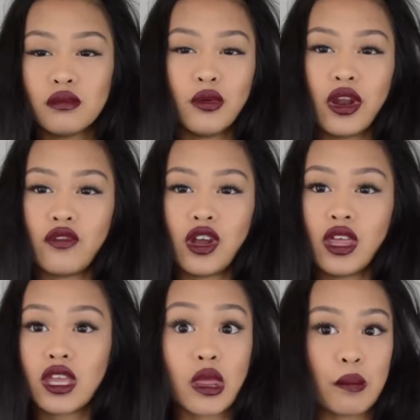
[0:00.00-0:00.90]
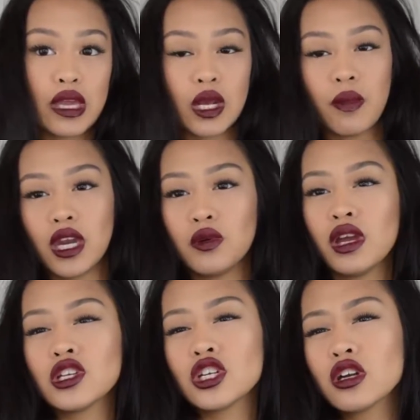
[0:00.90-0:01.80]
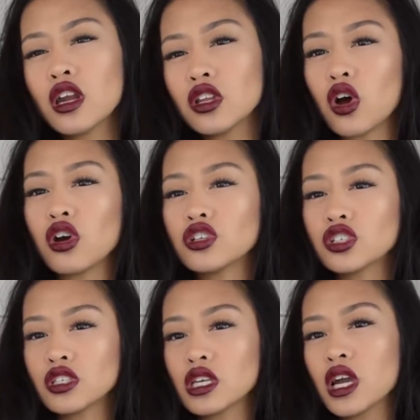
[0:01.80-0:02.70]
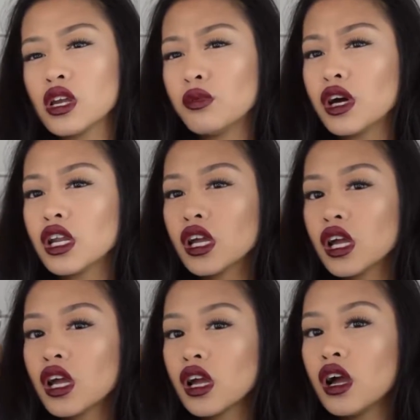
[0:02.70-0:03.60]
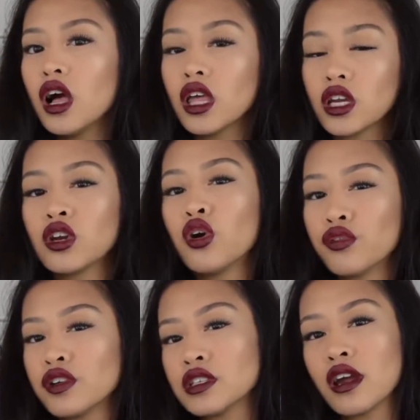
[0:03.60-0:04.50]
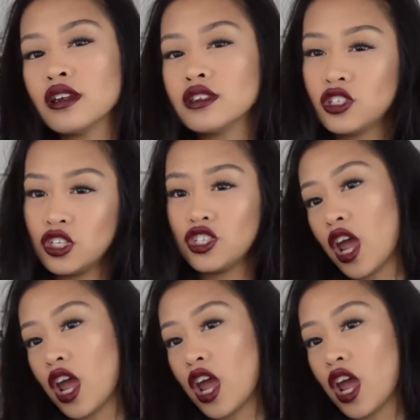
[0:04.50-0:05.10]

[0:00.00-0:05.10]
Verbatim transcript: But whatever, I like the medium anyway. I should have got a large because I kind of want like an oversized jean